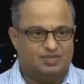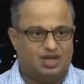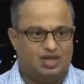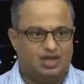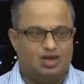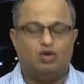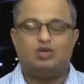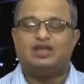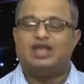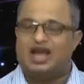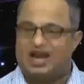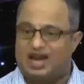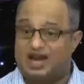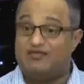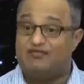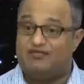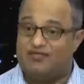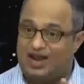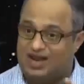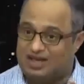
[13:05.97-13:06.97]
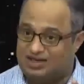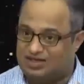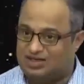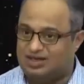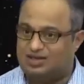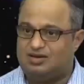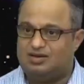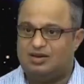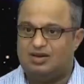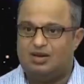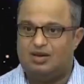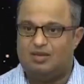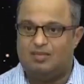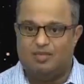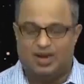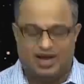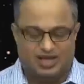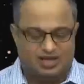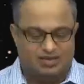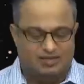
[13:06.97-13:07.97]
they are reflected
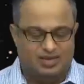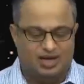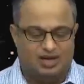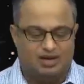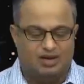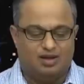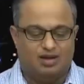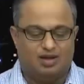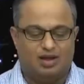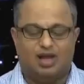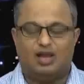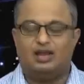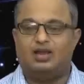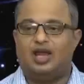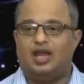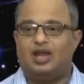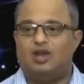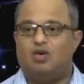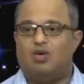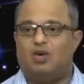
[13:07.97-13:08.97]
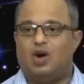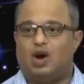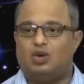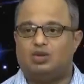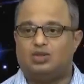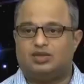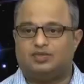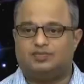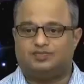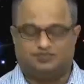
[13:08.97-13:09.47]
by the mirror and they go out,